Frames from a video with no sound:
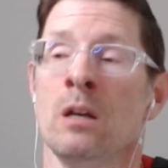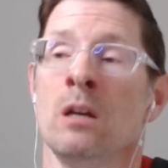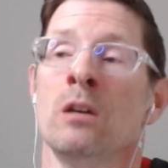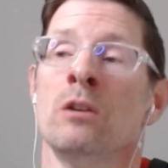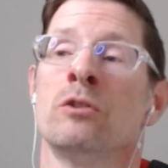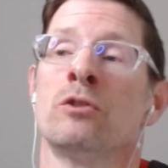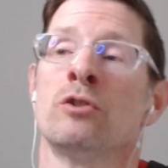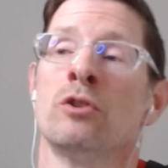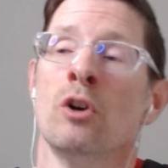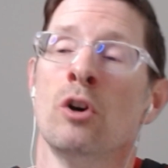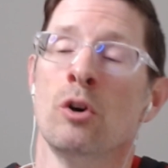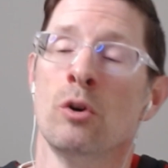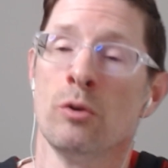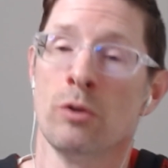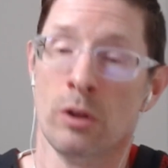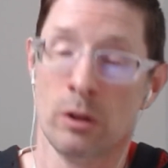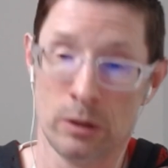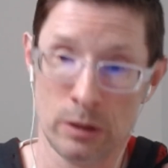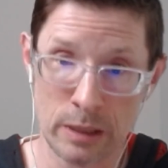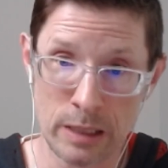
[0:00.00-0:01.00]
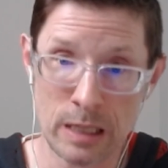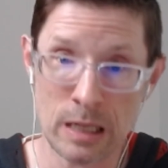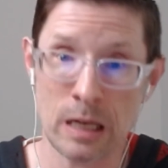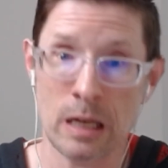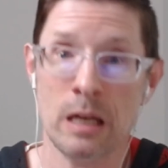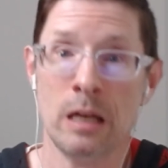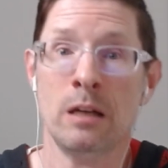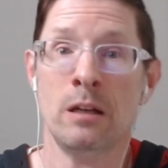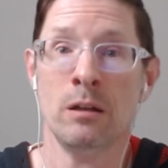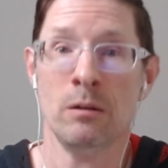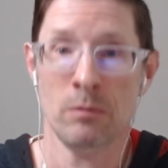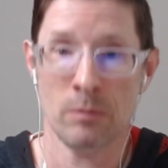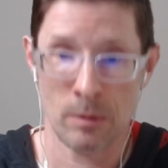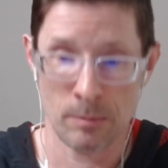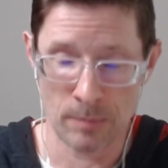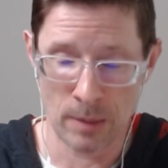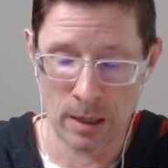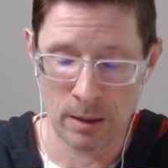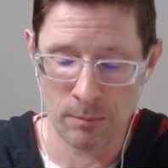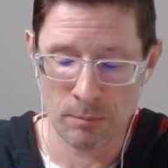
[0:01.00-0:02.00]
So the lead,
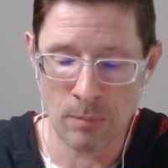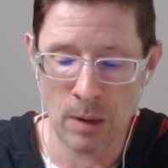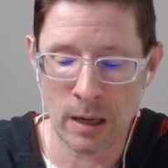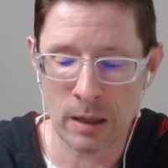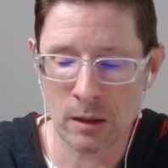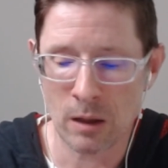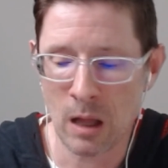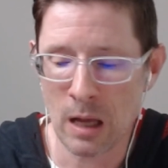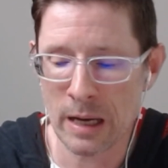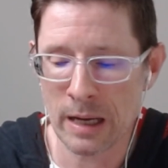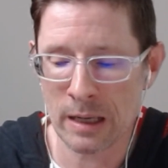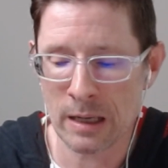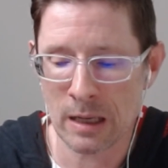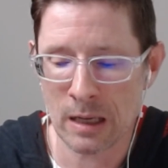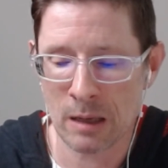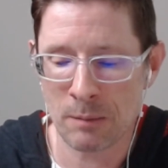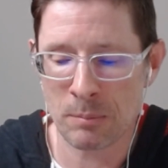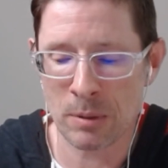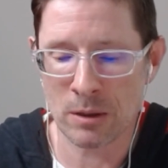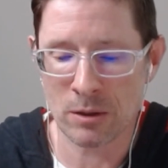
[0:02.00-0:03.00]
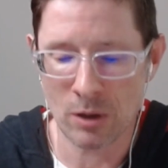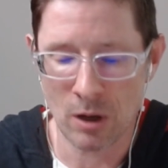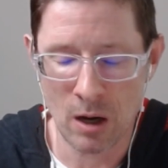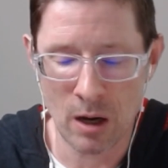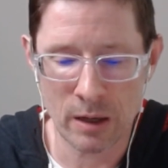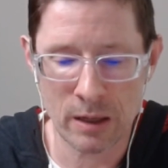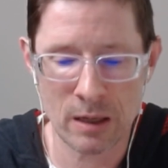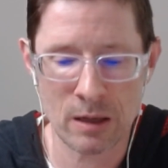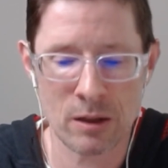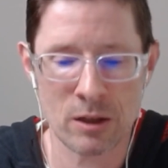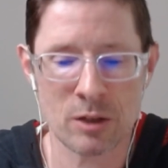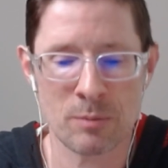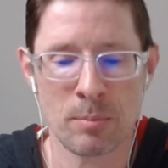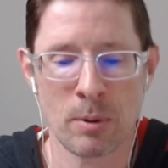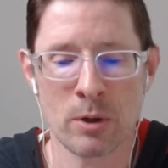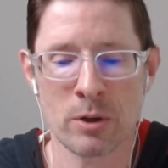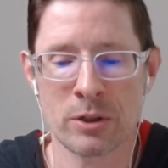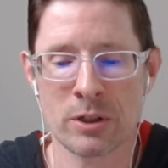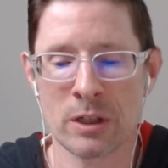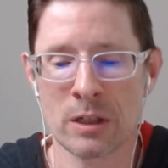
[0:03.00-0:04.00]
my client, had been talking to this
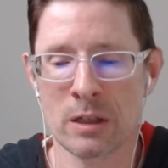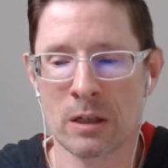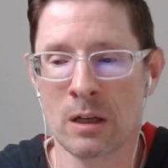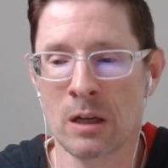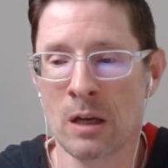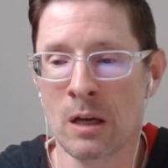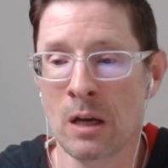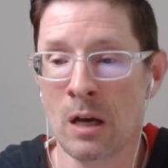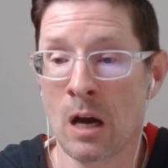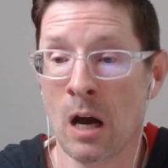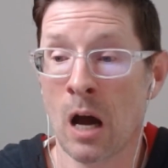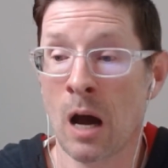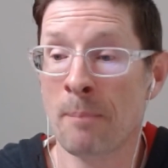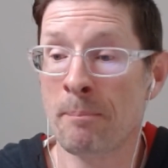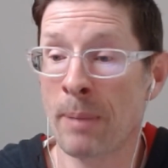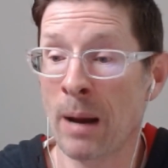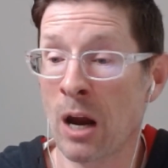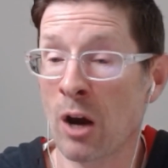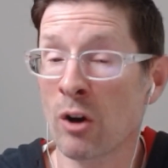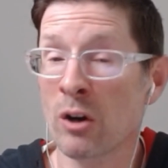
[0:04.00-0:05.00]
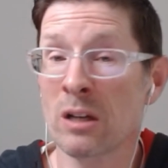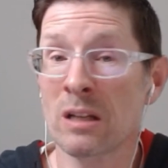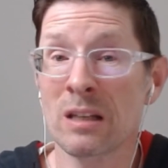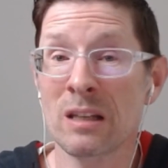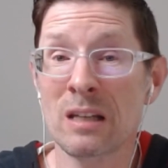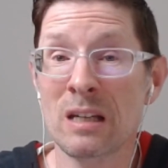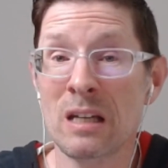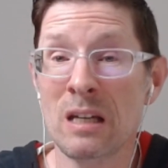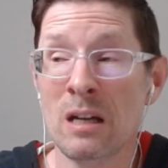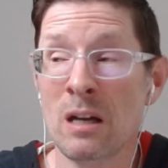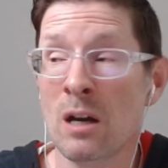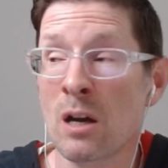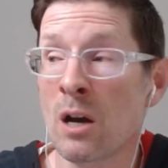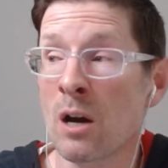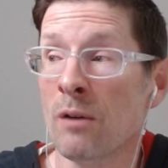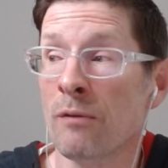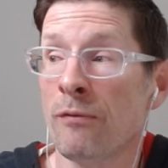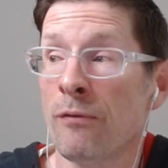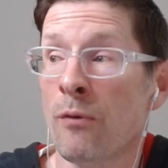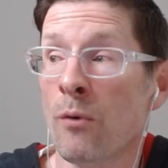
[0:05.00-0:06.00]
person apparently
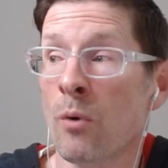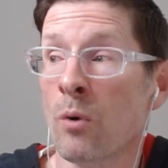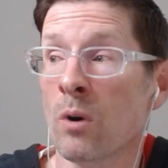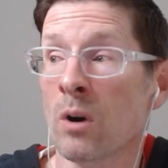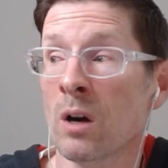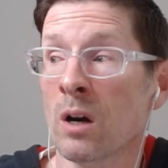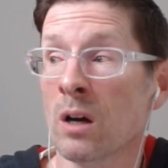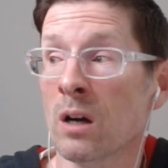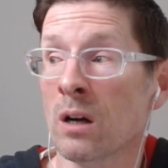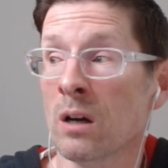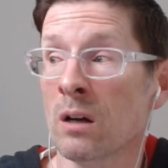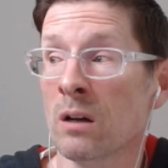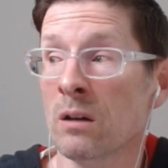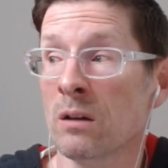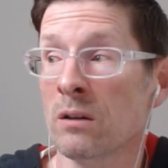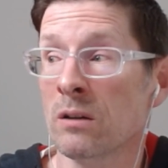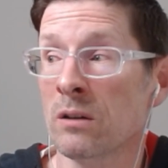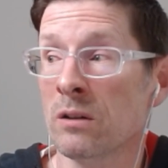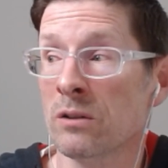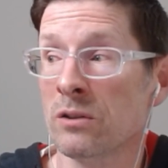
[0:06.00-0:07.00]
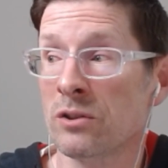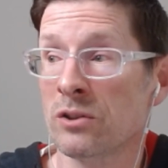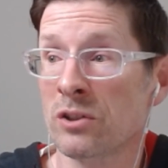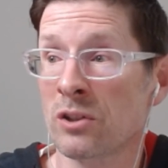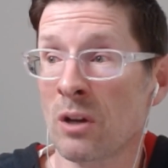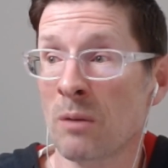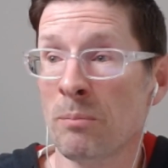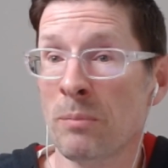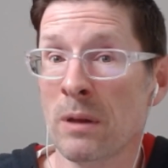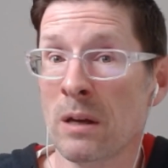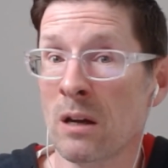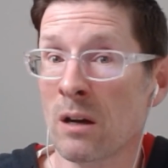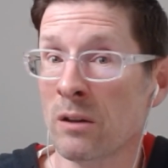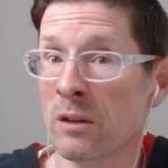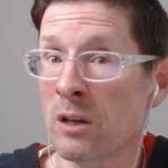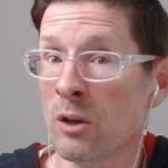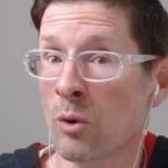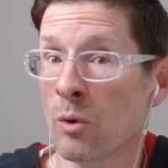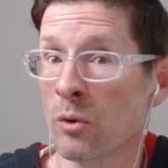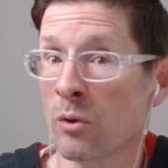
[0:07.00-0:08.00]
for something on
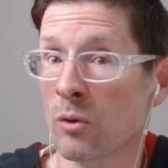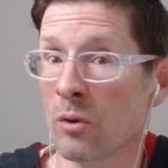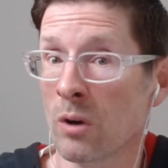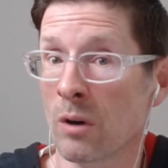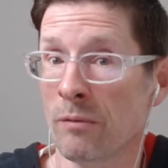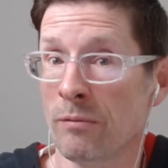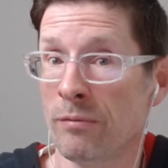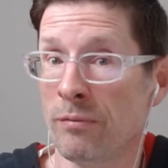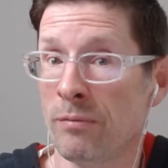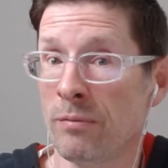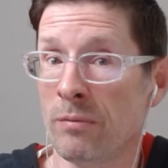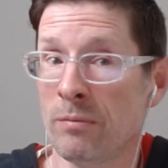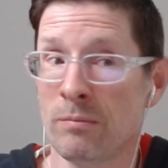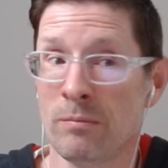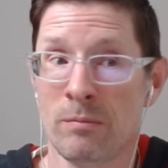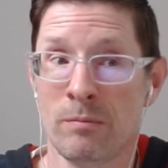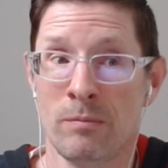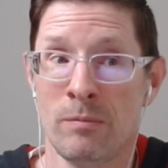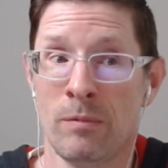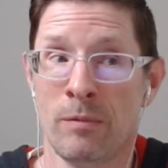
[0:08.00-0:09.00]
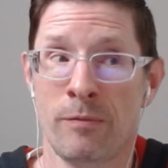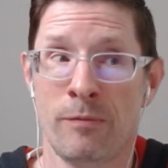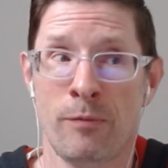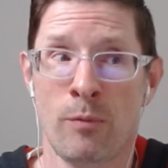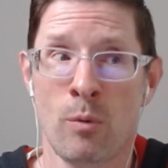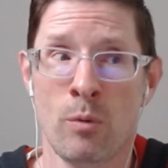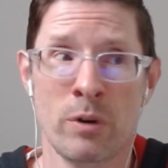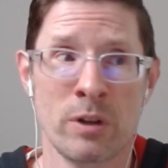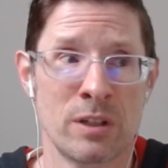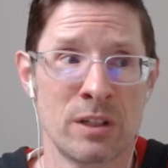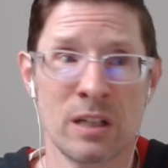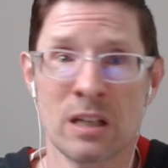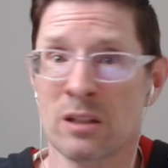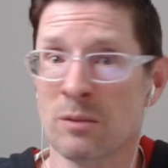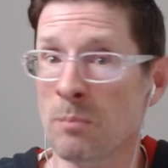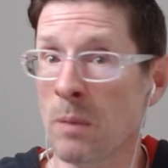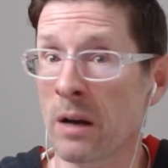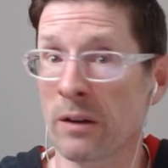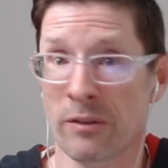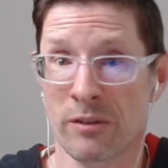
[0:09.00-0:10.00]
the order of 4 to 6
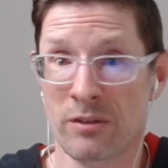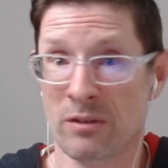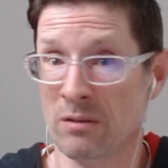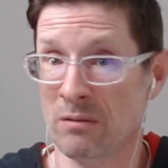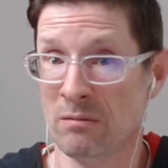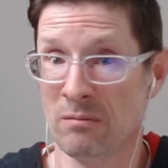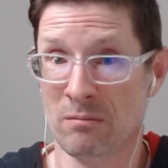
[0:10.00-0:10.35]
months,